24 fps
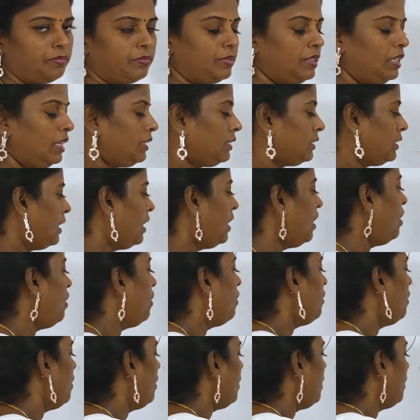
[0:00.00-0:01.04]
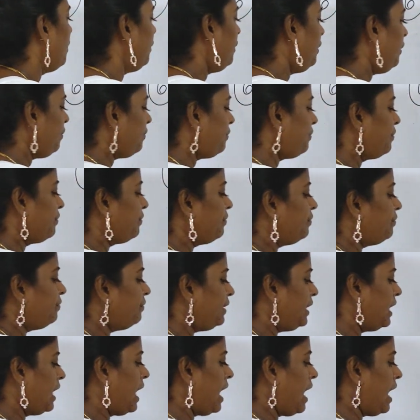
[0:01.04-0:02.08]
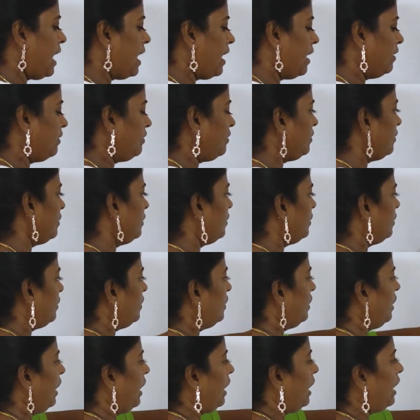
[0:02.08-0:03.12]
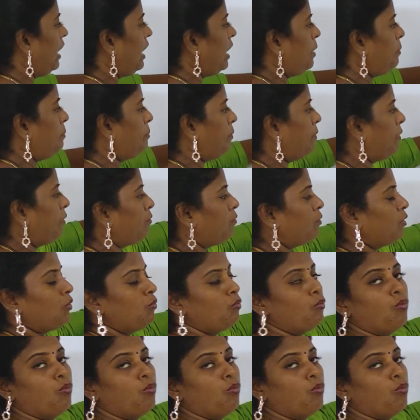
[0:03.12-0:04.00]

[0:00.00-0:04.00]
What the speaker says: Yes? If we have a power